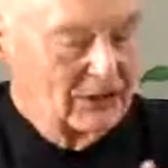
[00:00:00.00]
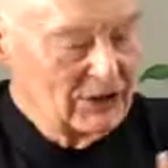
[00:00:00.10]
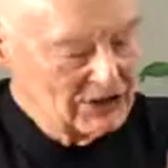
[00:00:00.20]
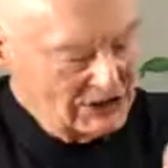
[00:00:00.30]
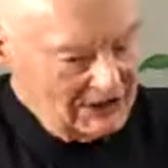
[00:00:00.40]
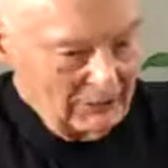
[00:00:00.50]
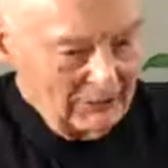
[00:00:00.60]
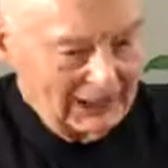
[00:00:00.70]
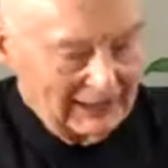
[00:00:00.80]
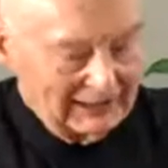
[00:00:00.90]
The
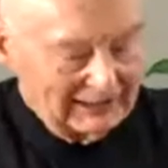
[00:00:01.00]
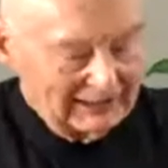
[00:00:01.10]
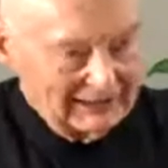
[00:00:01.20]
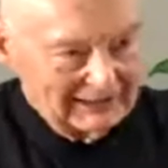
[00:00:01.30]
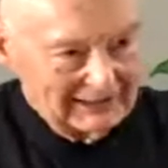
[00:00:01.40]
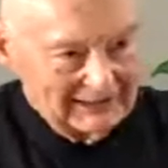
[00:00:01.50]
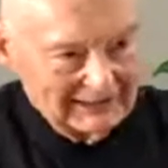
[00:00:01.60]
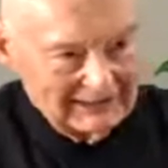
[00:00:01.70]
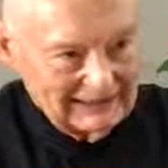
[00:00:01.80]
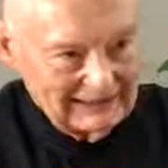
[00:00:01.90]
stomach,
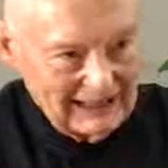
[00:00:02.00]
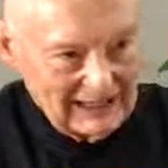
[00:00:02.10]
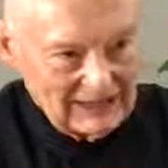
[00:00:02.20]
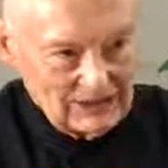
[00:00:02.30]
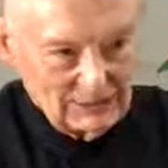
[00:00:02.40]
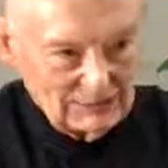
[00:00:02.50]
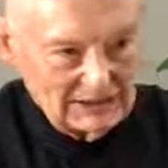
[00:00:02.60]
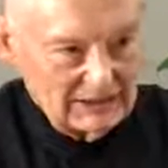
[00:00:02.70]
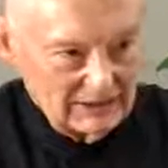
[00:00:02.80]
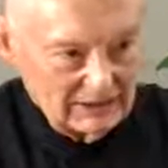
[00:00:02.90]
it has a
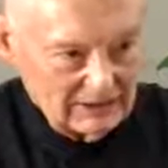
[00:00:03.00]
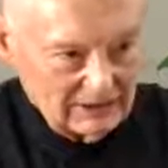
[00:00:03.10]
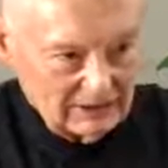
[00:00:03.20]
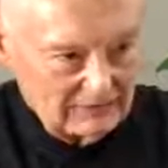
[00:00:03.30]
pH,